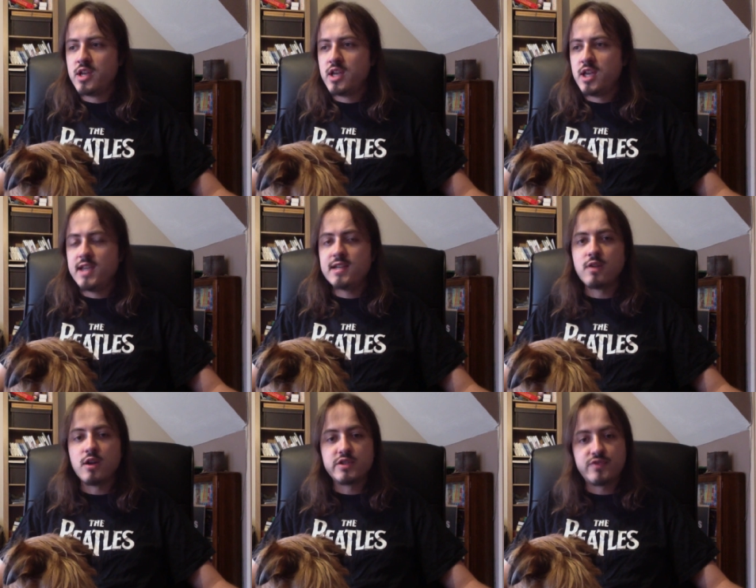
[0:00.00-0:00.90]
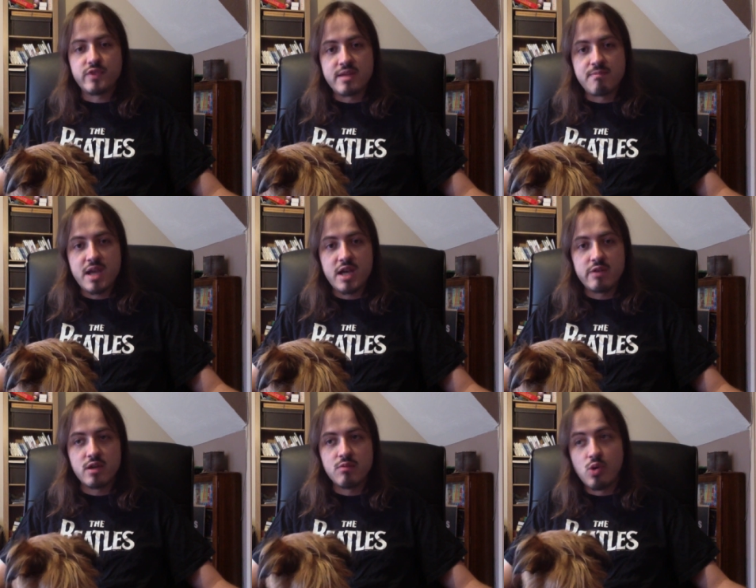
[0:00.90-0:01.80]
heroes for the
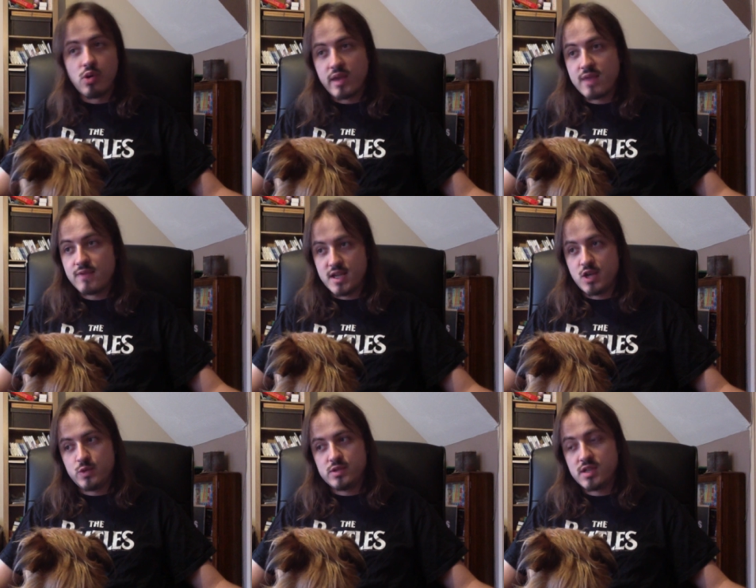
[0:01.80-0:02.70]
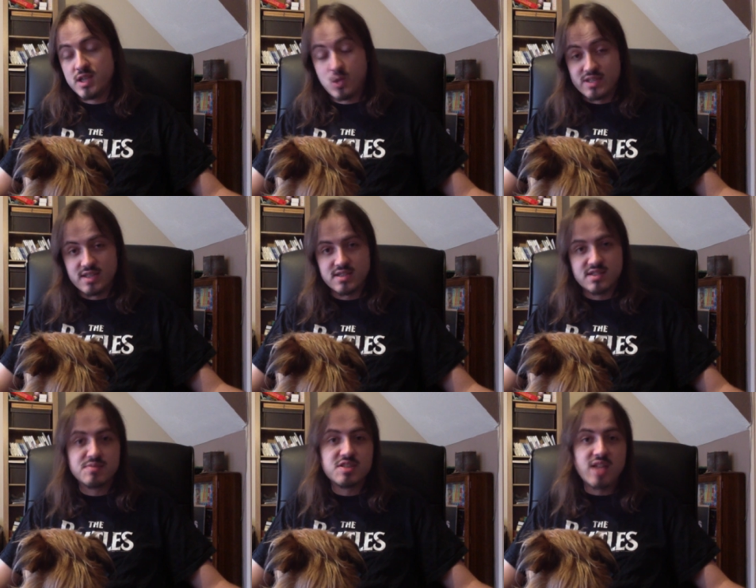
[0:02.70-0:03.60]
Imperium, or even Inquis Inquisitors
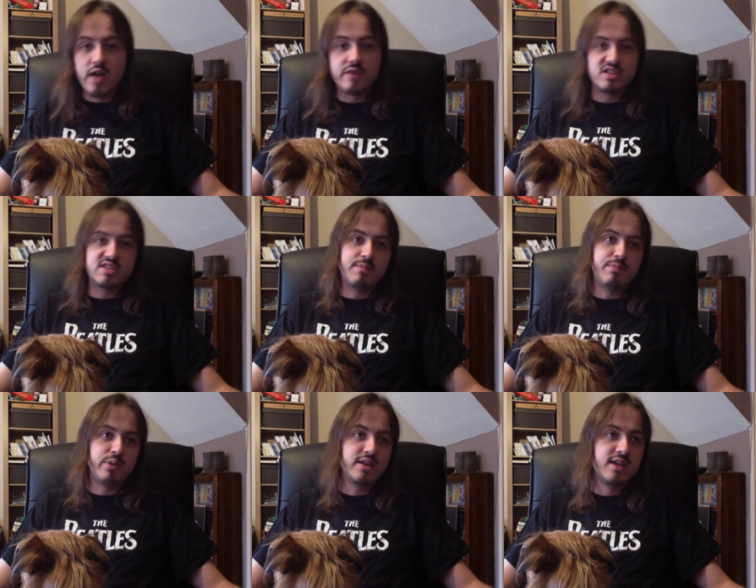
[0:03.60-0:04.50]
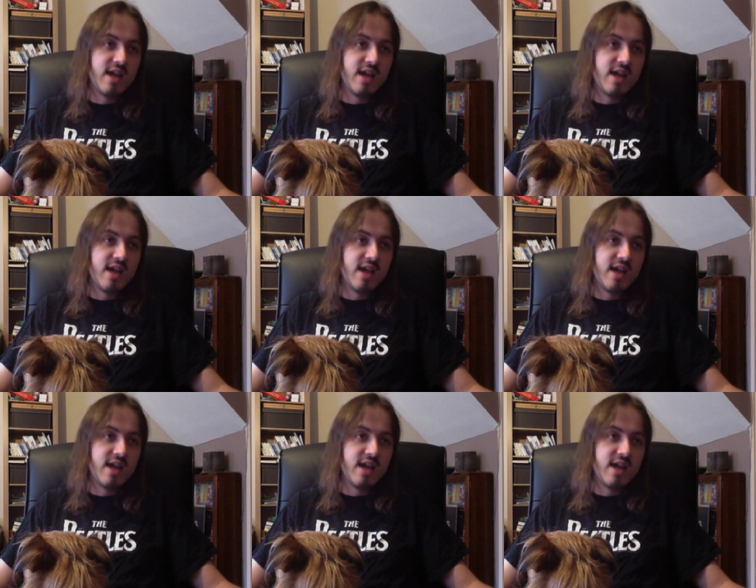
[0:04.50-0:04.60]
themselves at some point.